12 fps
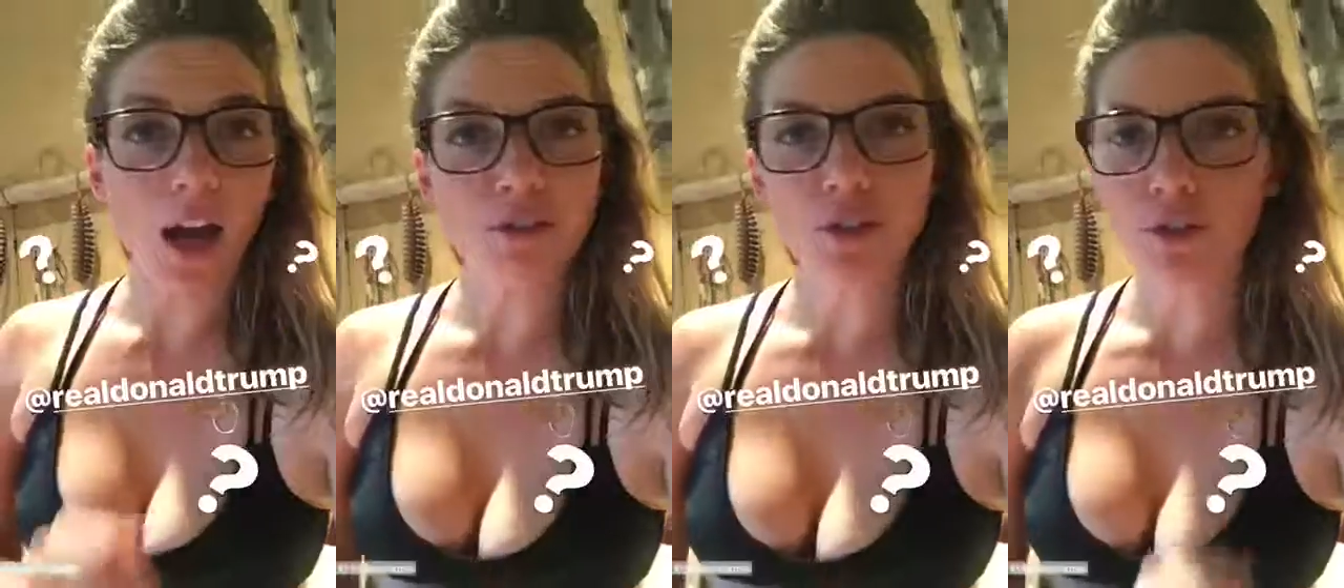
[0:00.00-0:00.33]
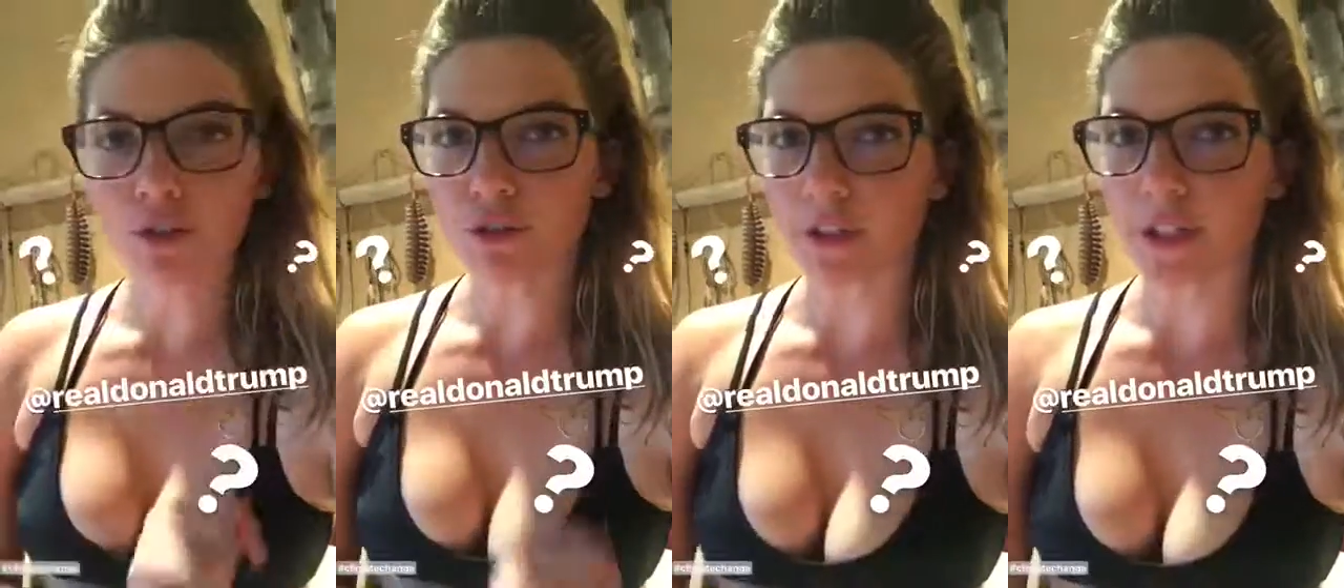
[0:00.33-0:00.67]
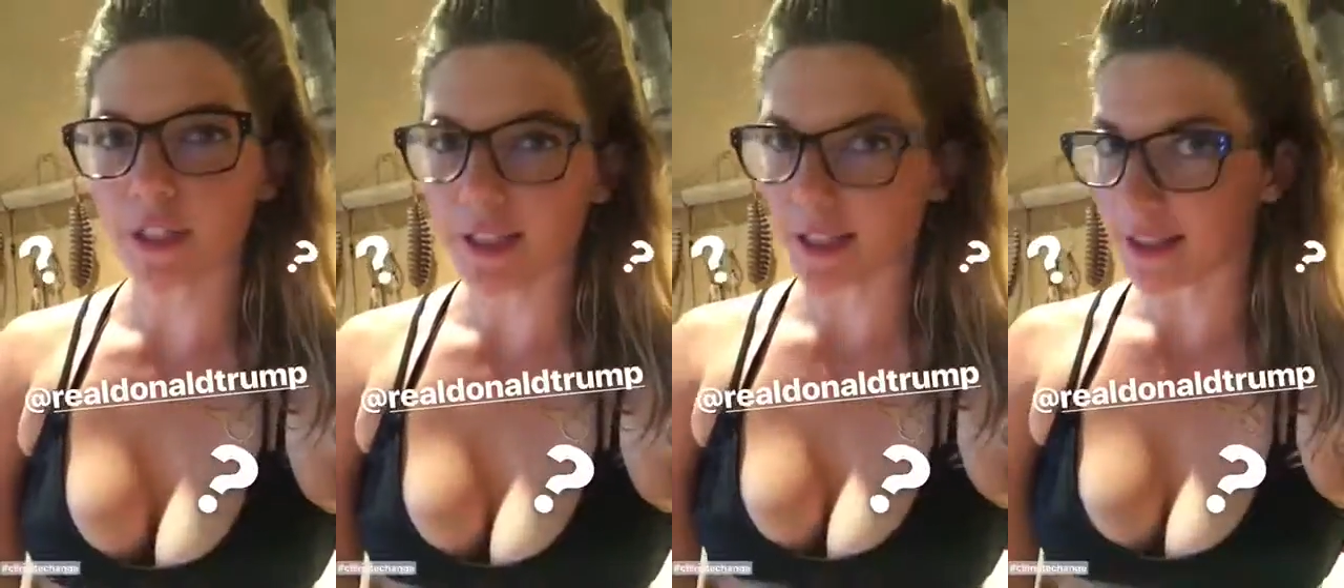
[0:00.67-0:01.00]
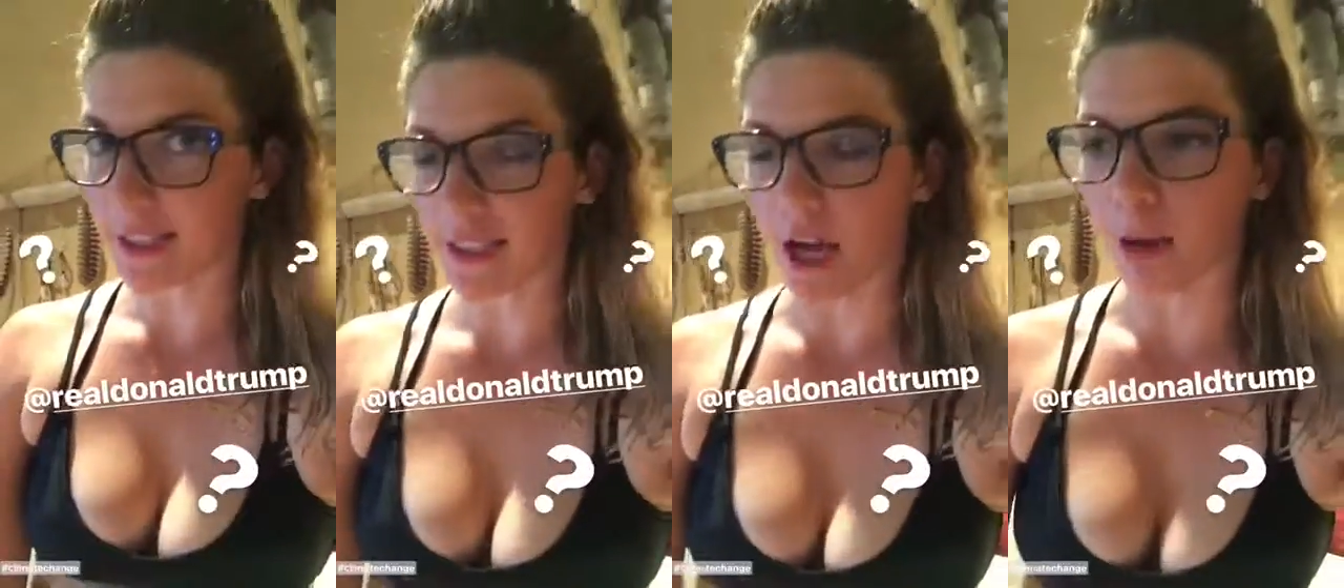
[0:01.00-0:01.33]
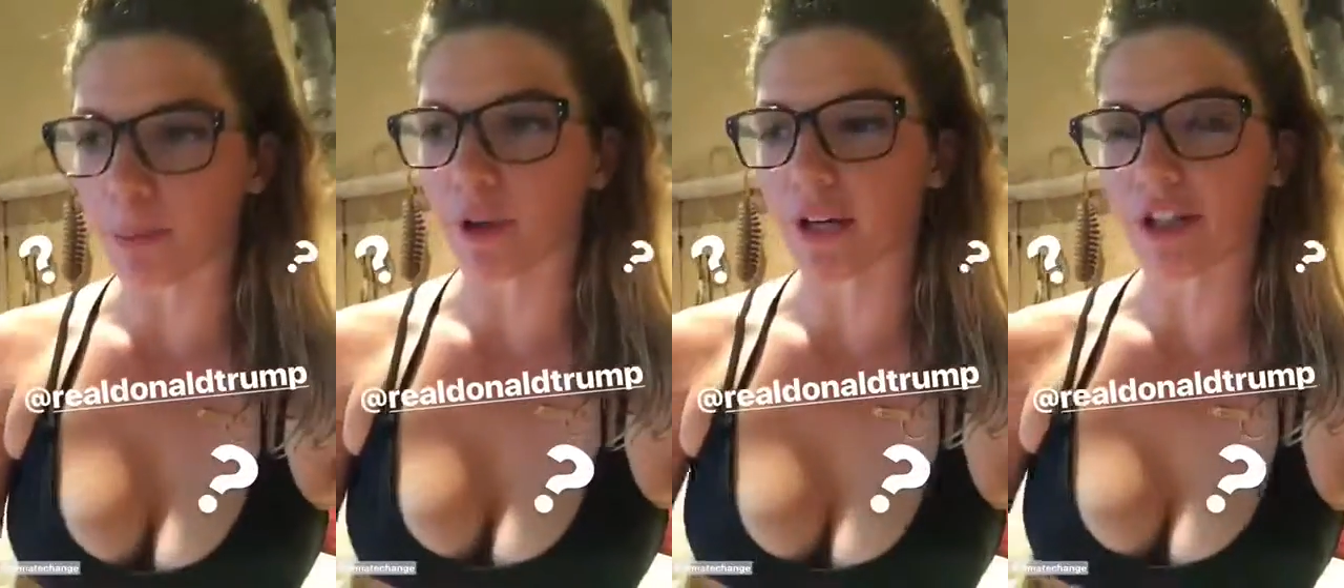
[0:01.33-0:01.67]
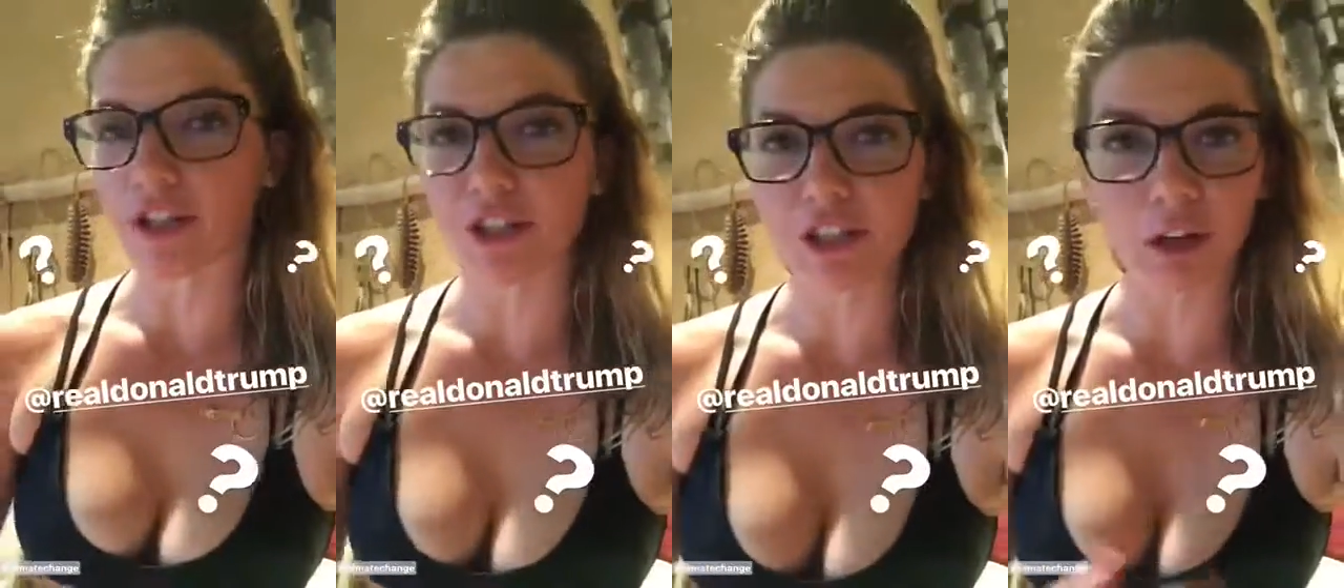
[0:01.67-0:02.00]
Offshore drilling like these
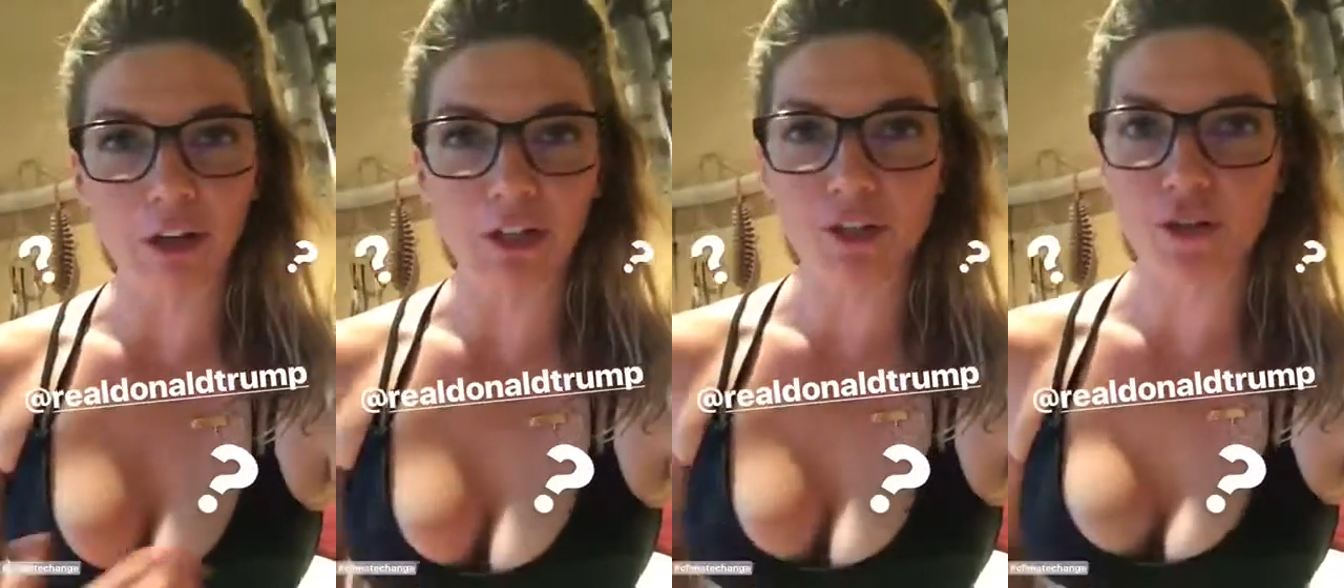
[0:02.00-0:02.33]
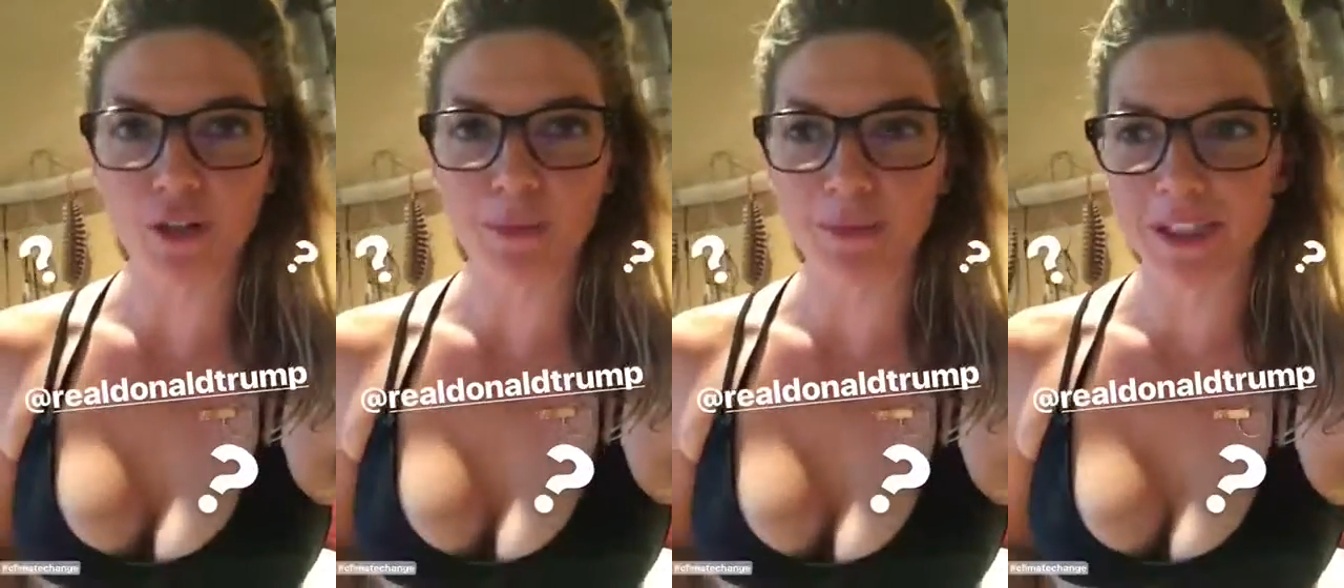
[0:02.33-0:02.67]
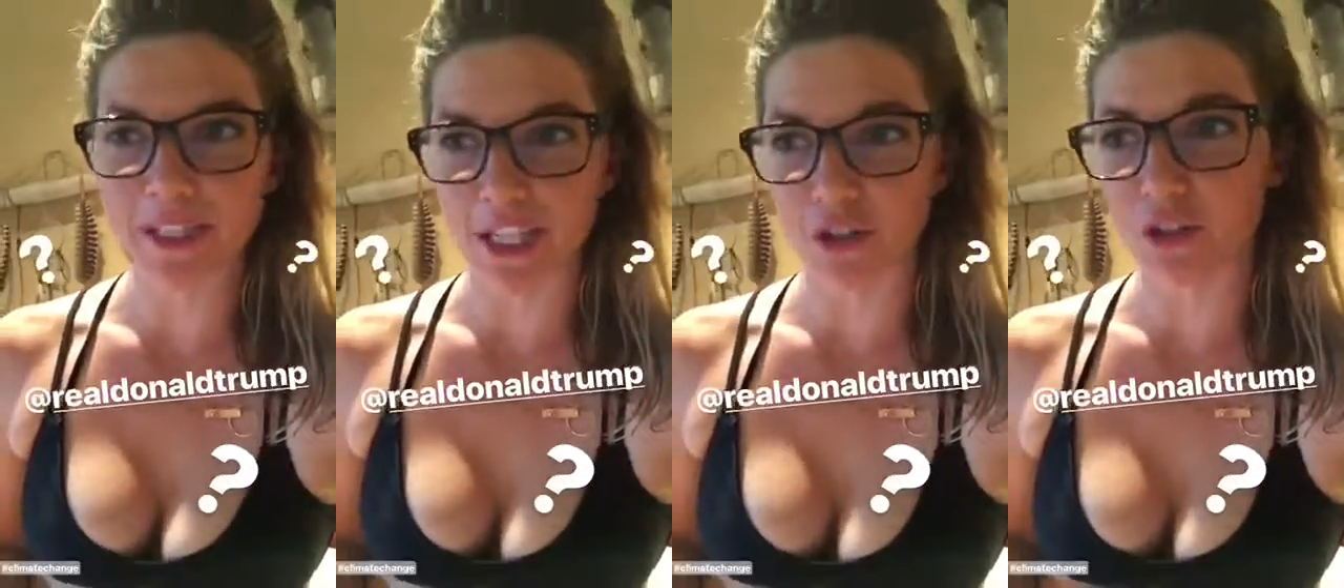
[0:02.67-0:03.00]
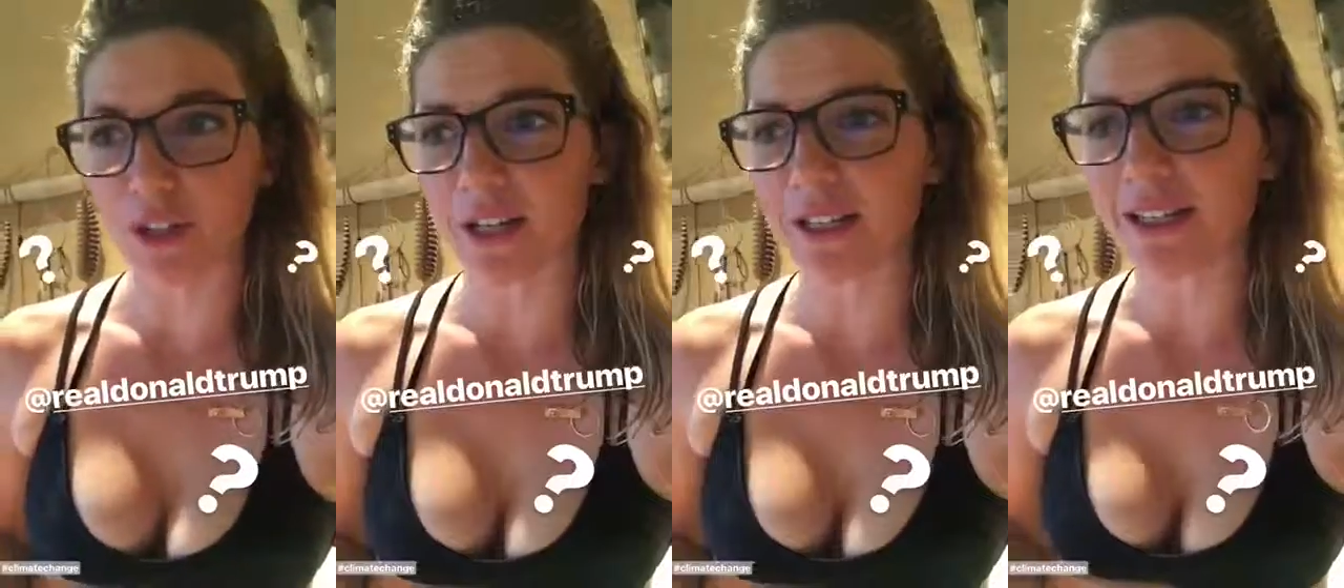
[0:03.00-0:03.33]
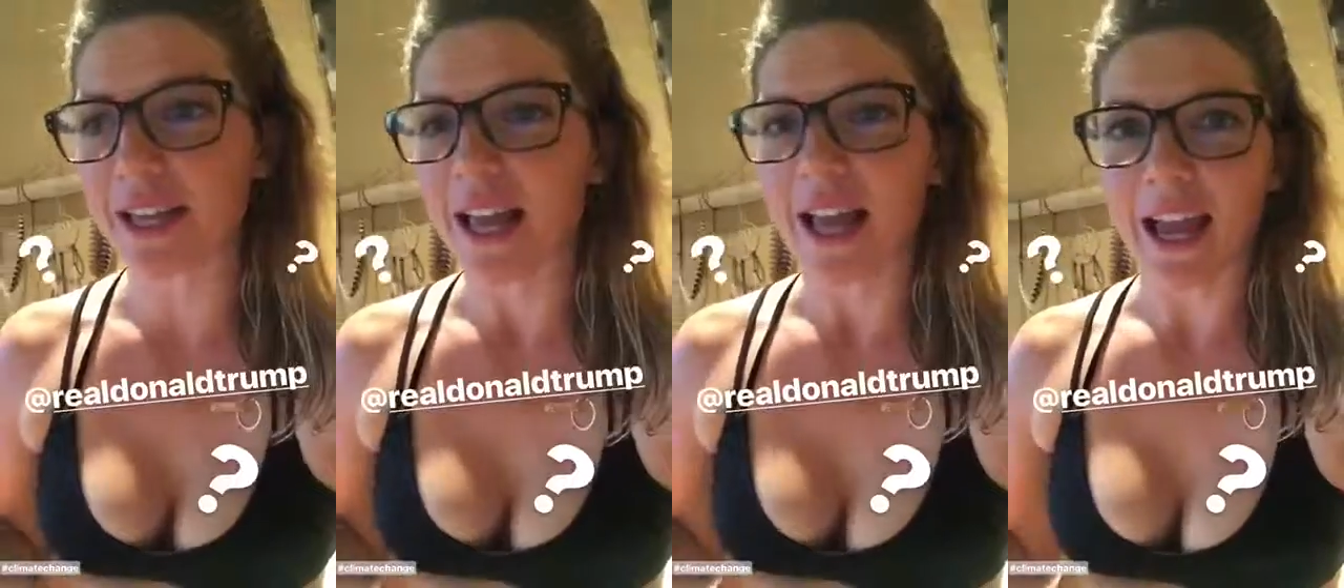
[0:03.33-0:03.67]
operations are extremely dangerous